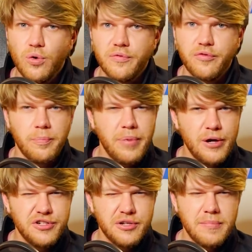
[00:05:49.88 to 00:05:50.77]
or for
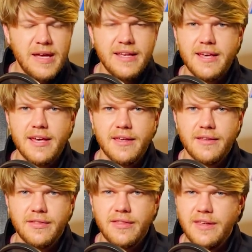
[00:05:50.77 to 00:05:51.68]
potion
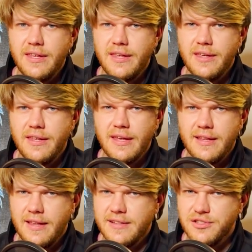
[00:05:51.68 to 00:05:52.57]
making.
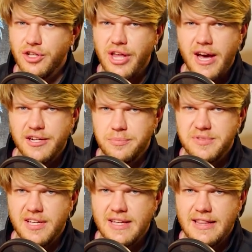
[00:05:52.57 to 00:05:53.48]
It is not
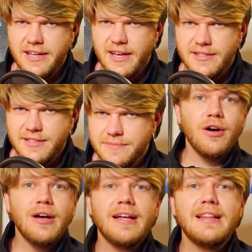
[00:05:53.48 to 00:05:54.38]
100% clear yet.
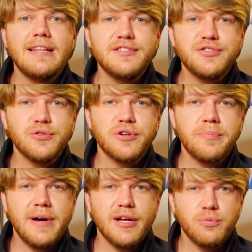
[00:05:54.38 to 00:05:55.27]
Now let's talk
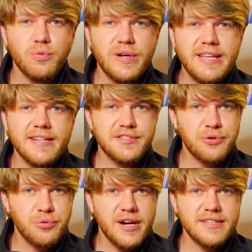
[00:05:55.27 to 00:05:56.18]
about when is
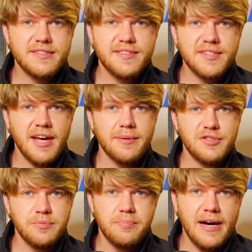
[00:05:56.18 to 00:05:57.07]
the right time
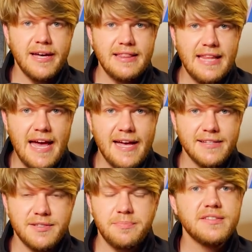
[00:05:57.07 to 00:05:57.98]
to buy
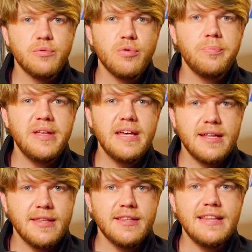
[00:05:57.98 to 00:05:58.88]
land, because there will be
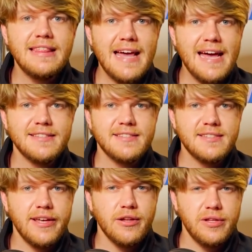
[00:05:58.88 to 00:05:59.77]
another land
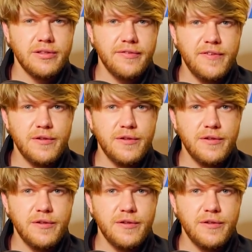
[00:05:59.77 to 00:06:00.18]
sale in the